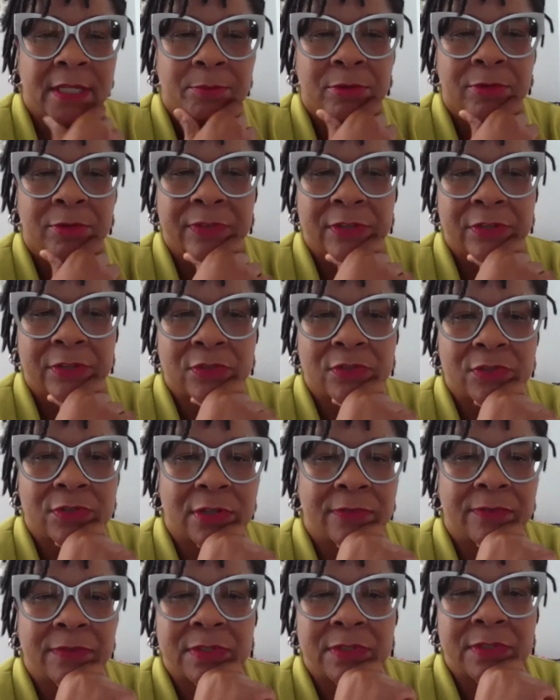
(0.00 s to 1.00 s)
prevention
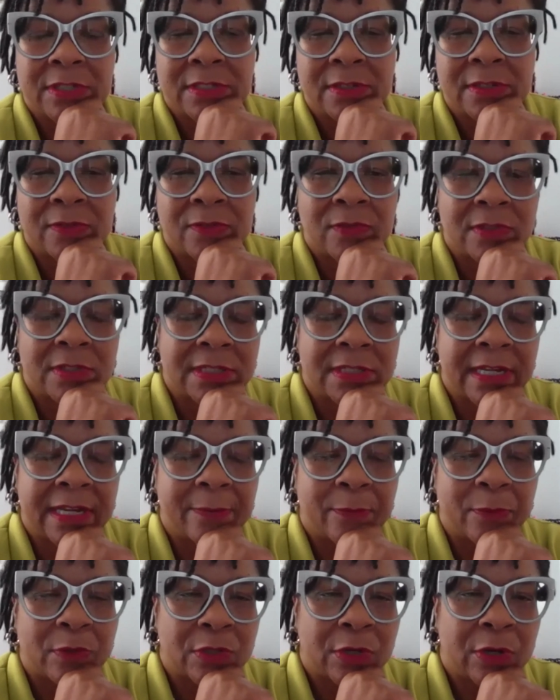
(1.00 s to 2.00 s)
services as the
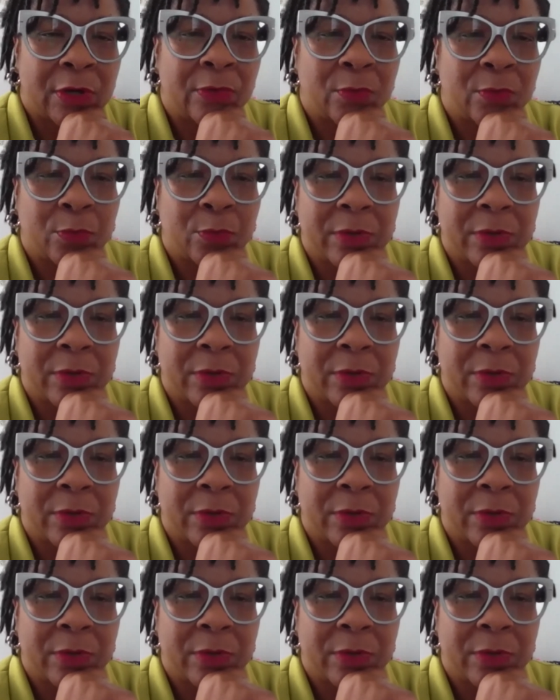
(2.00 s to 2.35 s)
same return